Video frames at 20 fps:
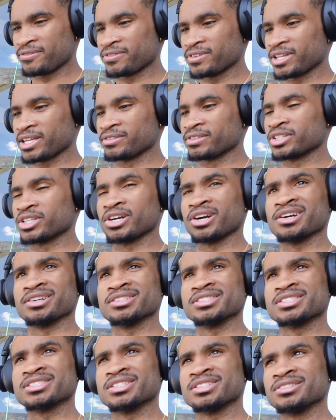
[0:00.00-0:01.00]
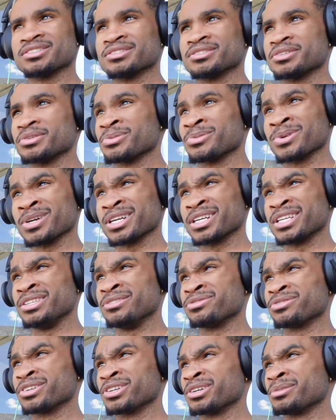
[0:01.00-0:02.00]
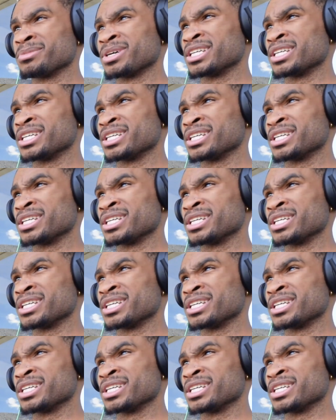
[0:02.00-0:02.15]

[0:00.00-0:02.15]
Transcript: I feel like regardless of the, where he from,